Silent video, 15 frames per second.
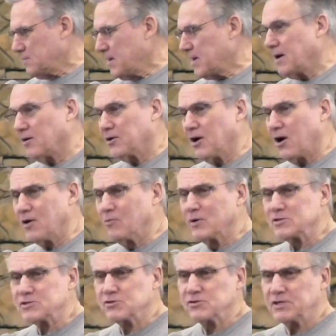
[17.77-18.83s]
about how God
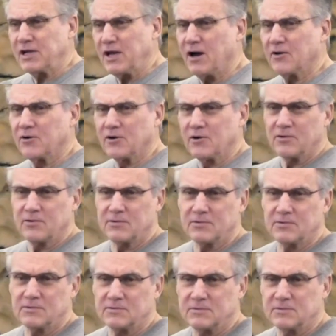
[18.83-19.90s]
wants to encounter
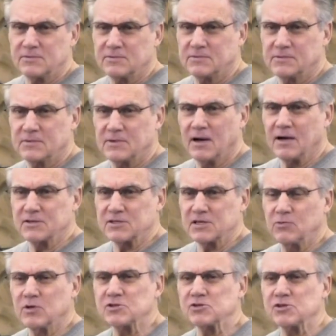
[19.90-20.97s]

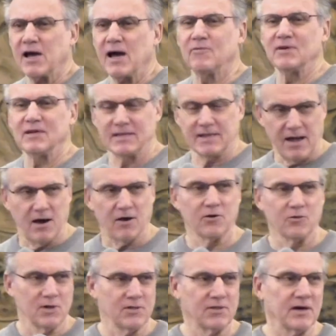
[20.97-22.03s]
us. He wants to have an
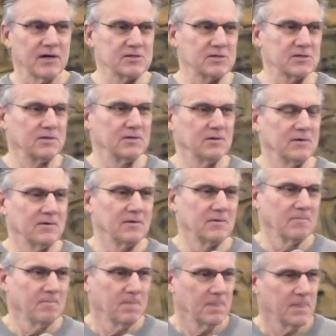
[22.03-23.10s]
encounter with us.
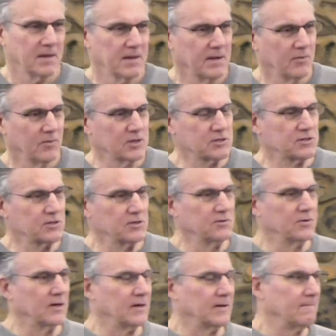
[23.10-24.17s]
He wants
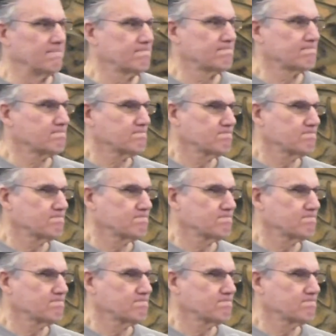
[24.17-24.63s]
to uh,